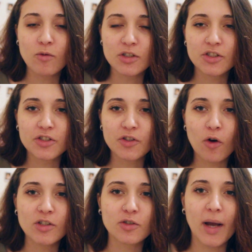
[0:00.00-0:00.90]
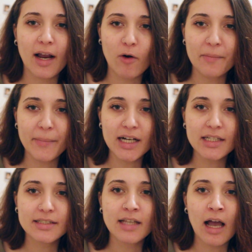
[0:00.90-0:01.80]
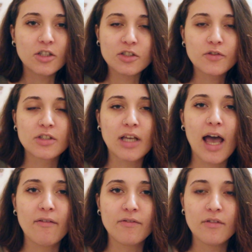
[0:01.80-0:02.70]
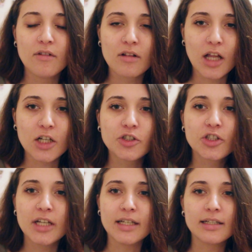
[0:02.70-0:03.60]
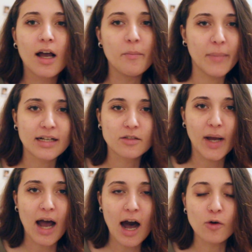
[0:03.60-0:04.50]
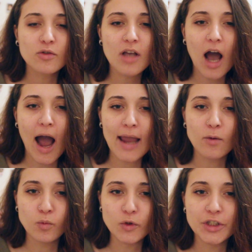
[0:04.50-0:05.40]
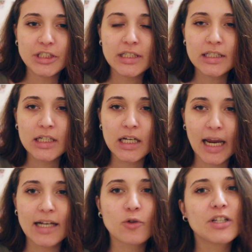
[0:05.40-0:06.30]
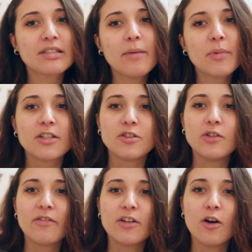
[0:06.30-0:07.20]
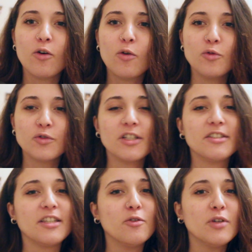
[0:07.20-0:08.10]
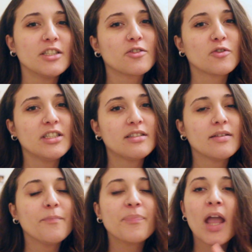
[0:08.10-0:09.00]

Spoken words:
was just going to my grandma's just to have lunch and then come back to my house, I would get dressed up because you never know who's gonna see you in the streets.